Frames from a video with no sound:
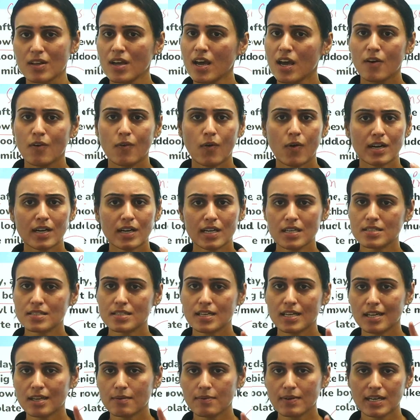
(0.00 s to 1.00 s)
What is
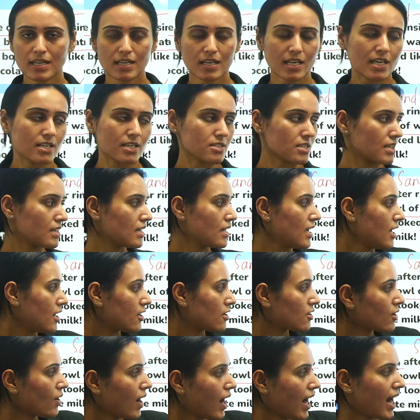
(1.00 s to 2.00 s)
sedimentation?
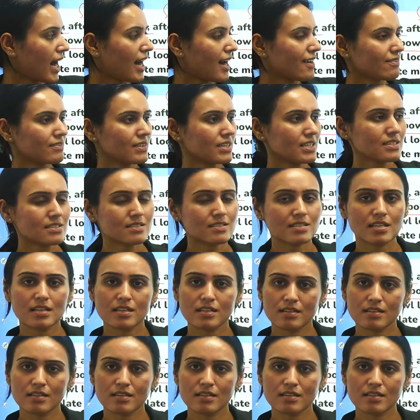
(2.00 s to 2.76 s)
You have this